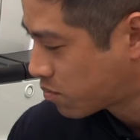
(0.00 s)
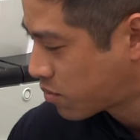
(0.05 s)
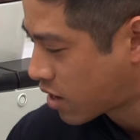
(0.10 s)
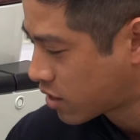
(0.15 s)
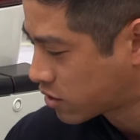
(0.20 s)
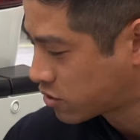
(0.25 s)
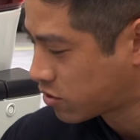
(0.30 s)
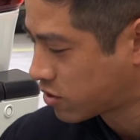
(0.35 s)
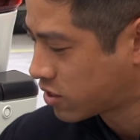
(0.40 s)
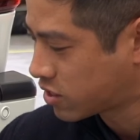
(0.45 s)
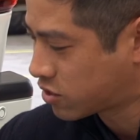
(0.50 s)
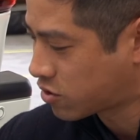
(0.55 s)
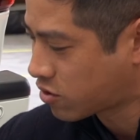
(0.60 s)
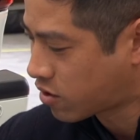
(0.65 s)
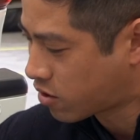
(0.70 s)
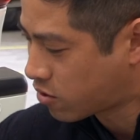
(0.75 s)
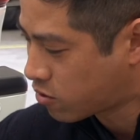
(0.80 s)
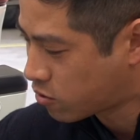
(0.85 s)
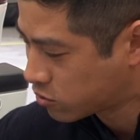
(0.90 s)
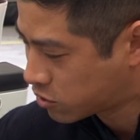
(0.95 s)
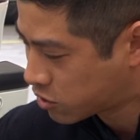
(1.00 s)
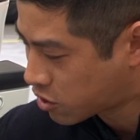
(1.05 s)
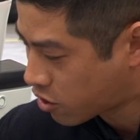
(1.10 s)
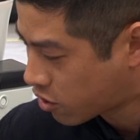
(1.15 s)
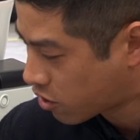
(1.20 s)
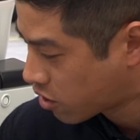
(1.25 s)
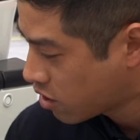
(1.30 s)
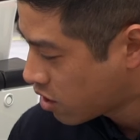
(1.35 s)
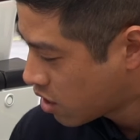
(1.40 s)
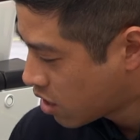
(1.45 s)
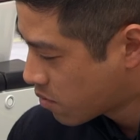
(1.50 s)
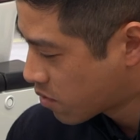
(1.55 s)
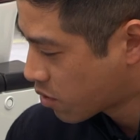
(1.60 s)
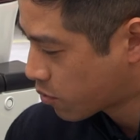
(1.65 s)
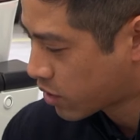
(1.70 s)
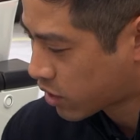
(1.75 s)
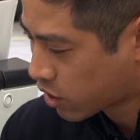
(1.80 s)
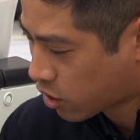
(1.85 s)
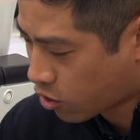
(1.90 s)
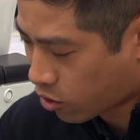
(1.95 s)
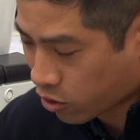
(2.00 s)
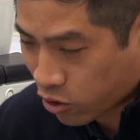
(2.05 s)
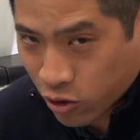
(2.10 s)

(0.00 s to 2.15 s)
plugs on this side also, but when you're not